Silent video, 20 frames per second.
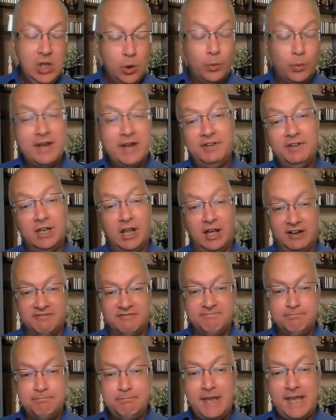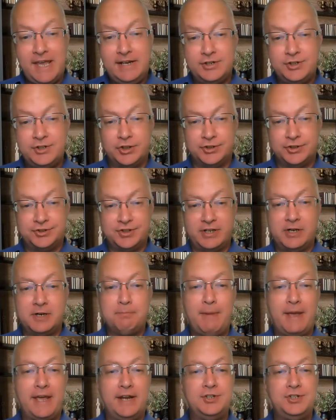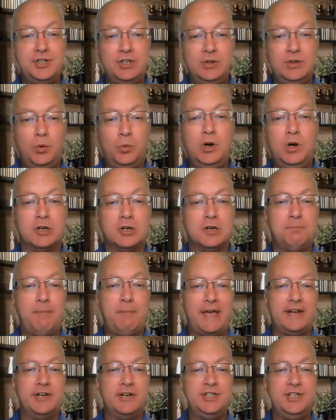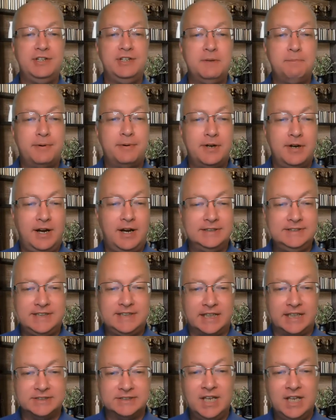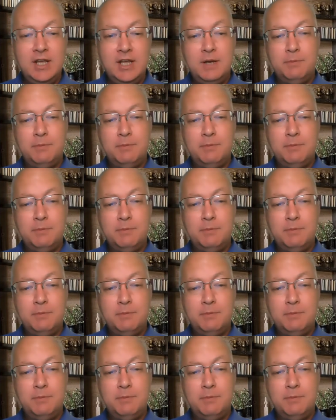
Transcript: We have a lot of managers that are managing the work, managing the process,